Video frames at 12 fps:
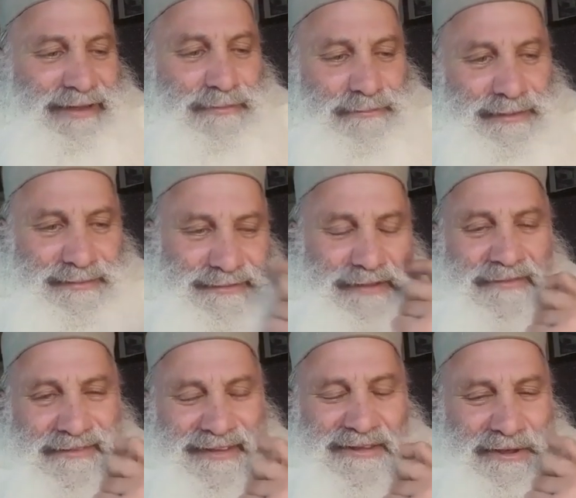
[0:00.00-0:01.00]
with myself
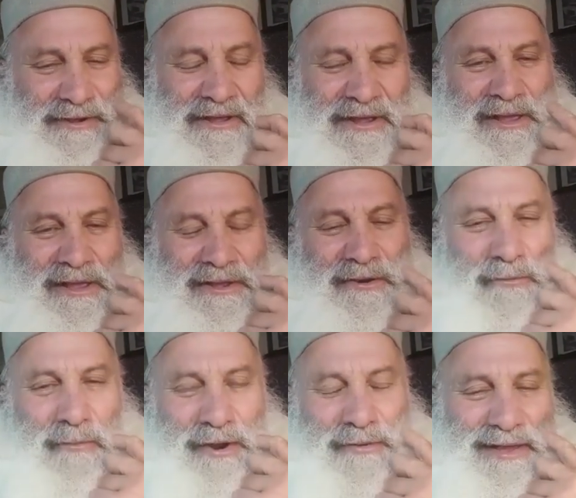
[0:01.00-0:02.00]
and say, look, you know,
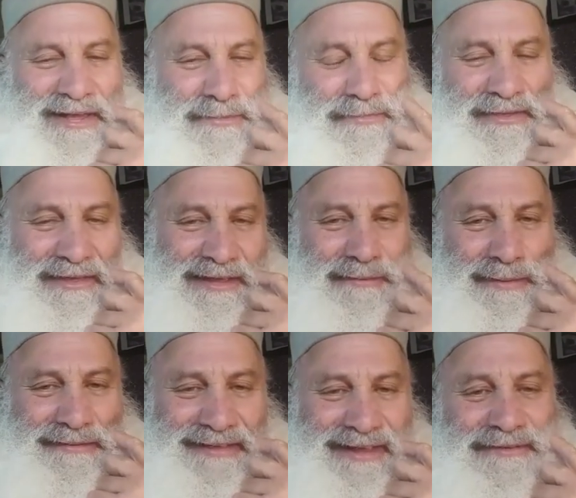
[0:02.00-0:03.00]
why do I keep thinking
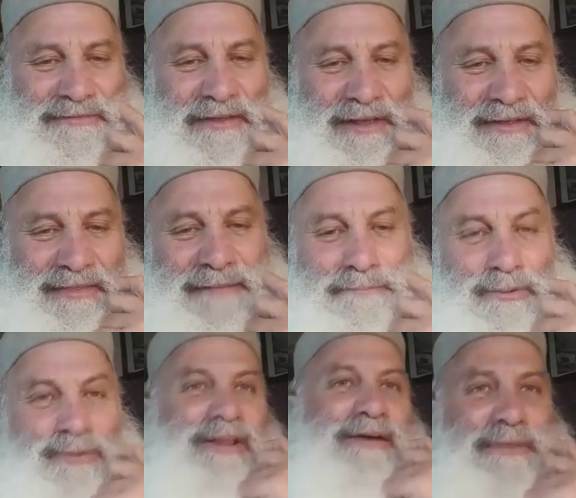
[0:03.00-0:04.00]
about that
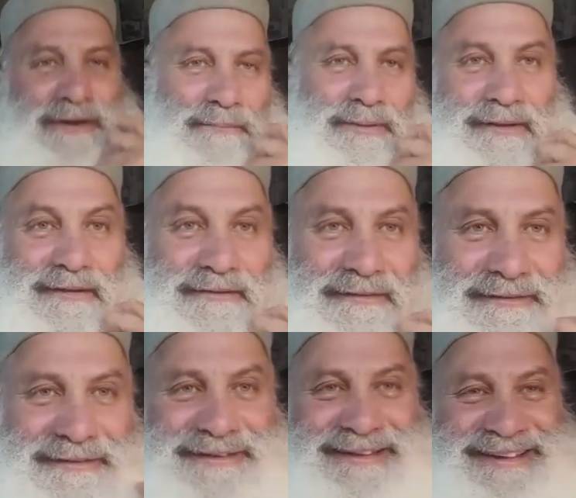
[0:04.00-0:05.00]
pool I want to build?
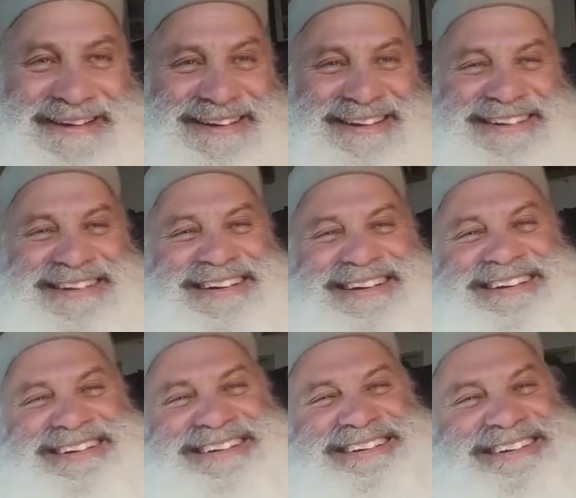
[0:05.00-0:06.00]

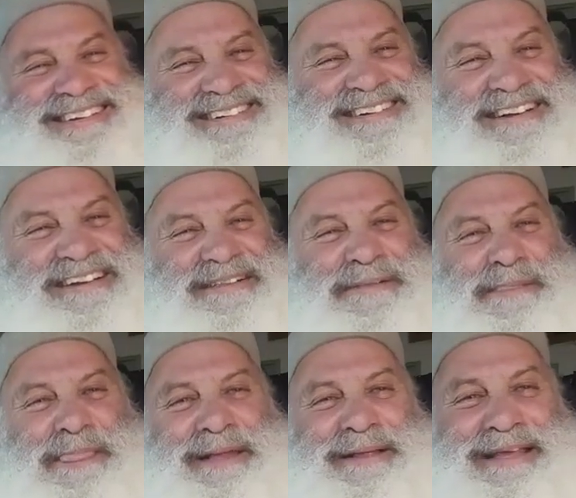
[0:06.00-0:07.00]
You know,
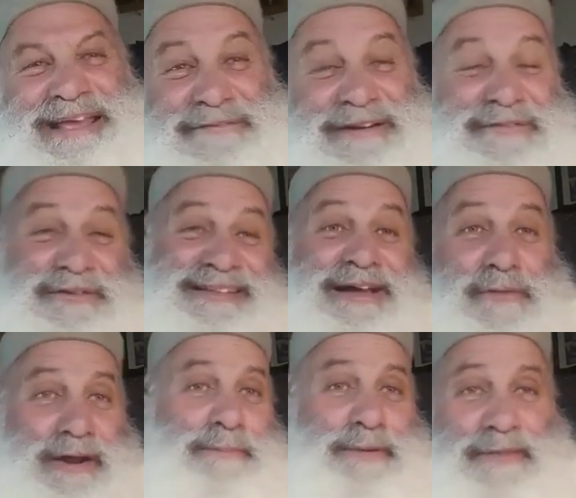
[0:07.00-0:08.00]
even if you say I
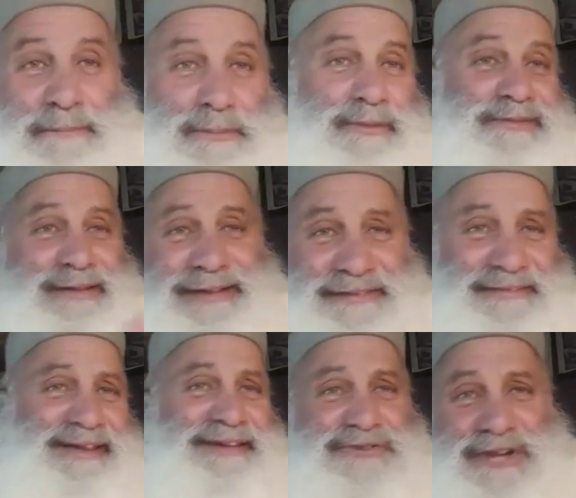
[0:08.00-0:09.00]
want to build the pool so I can
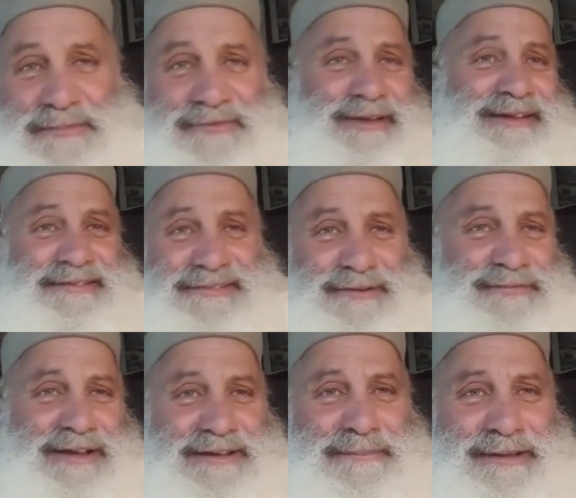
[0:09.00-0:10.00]
stay in shape, so I can serve
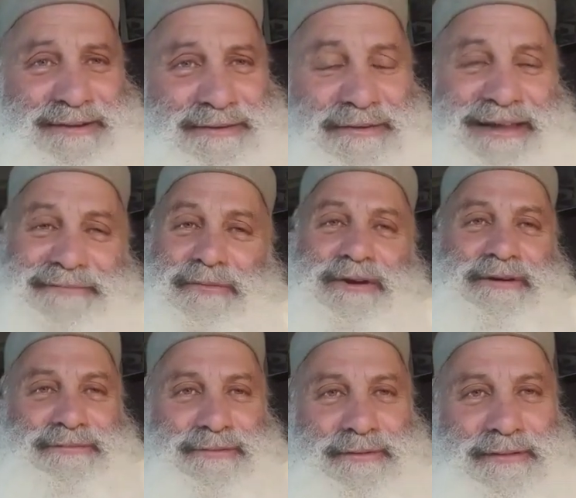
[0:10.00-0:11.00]
God better. Okay,
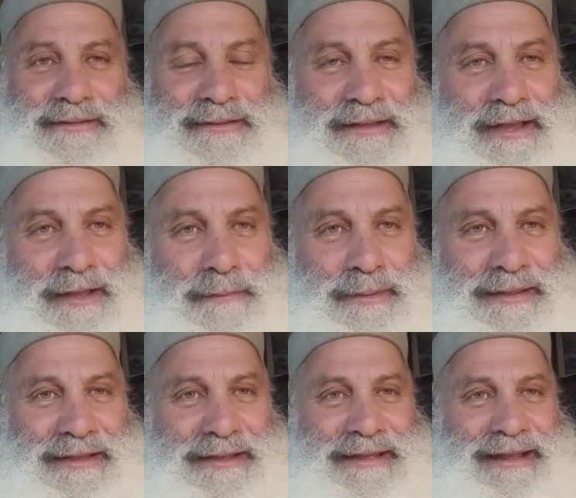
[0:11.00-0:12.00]
wonderful.
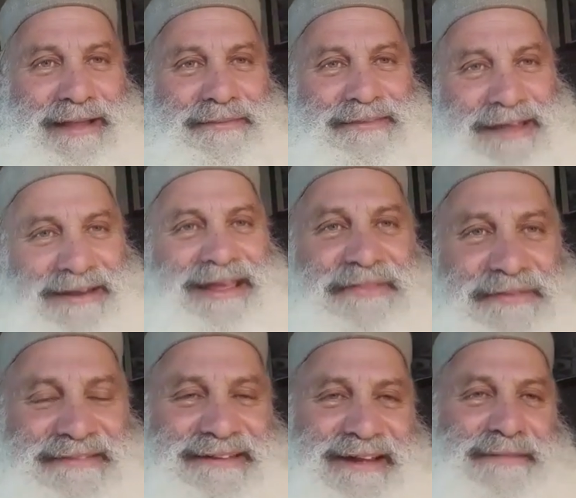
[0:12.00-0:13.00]
But not at the
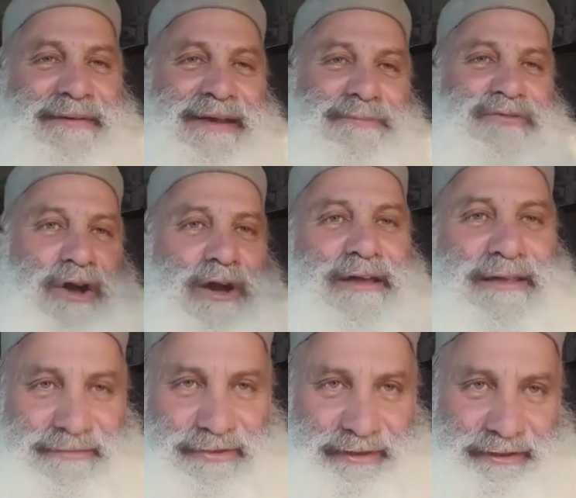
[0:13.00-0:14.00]
time that I'm talking
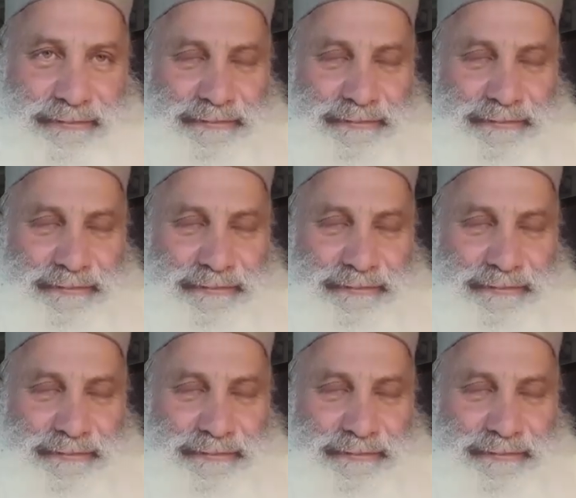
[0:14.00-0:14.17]
to him.